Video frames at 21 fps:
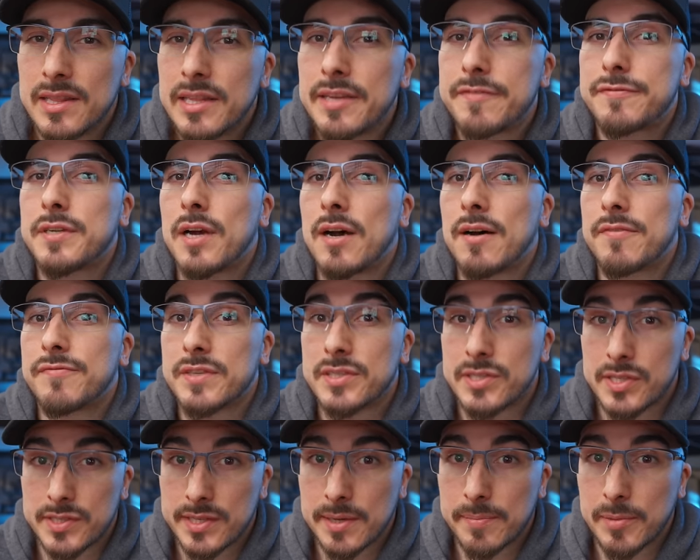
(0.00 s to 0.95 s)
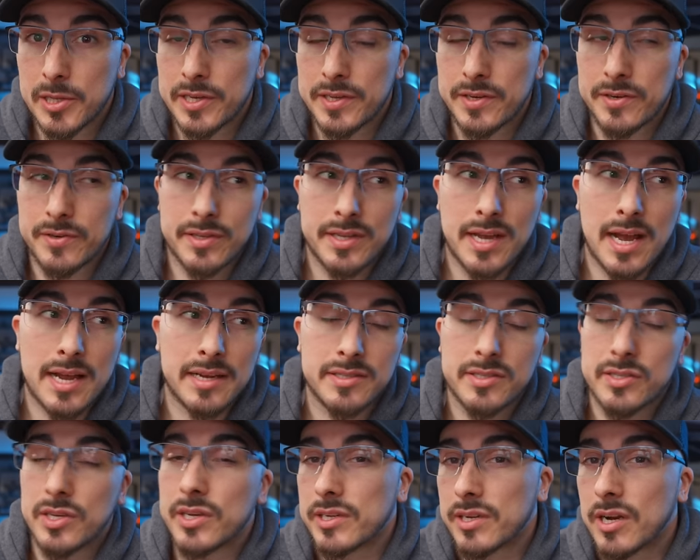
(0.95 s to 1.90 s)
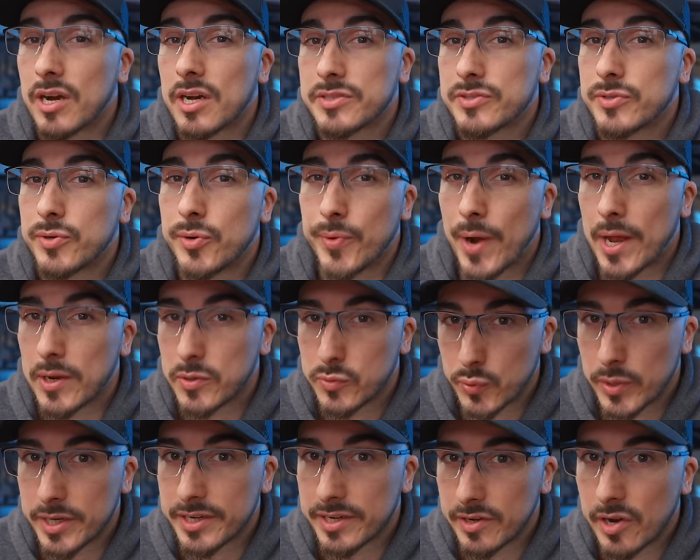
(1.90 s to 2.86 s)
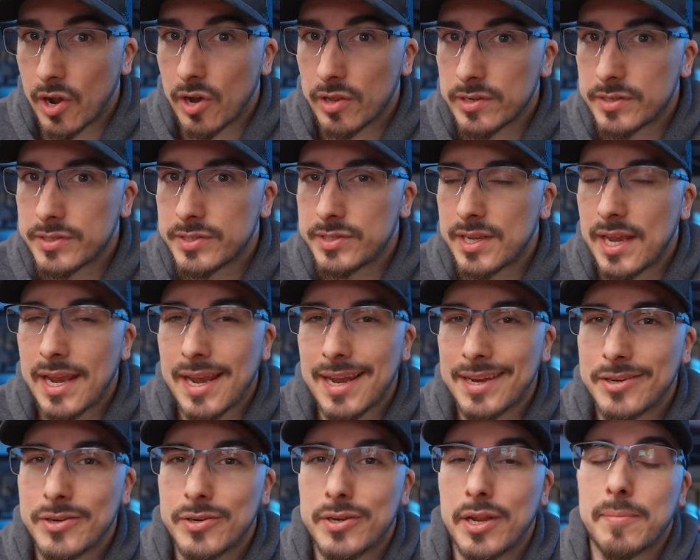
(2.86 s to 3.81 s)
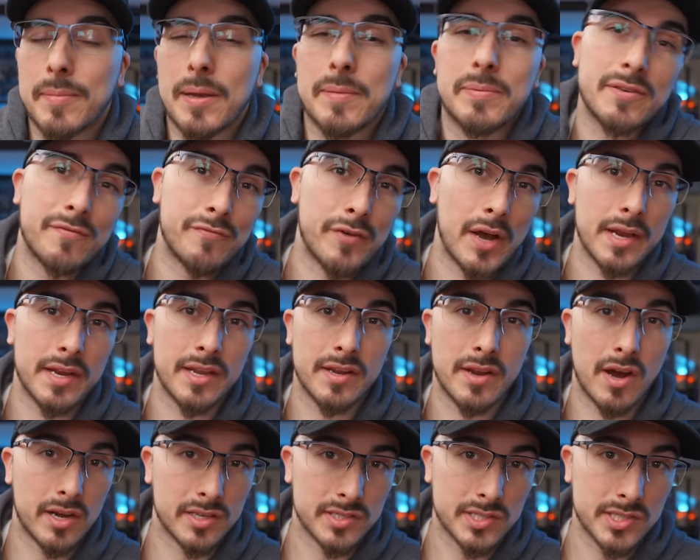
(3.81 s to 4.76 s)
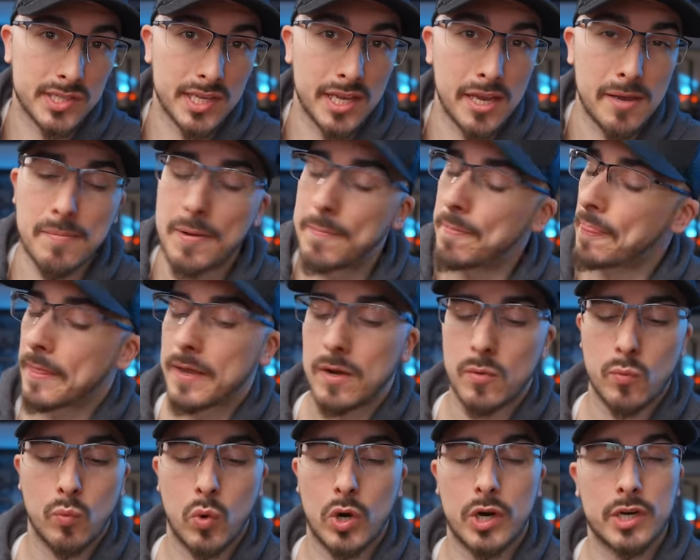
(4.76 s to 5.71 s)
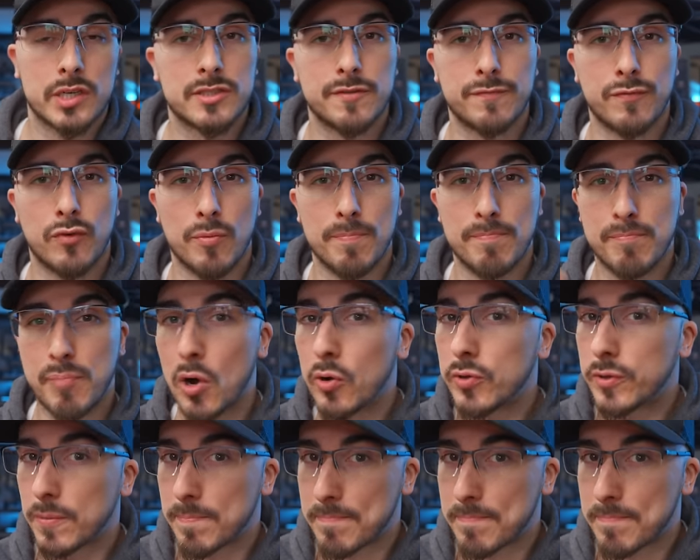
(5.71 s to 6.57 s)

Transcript: Liftoff is a simulator that is gonna cost you around $20, and you're gonna be able to find it on Steam. Works for both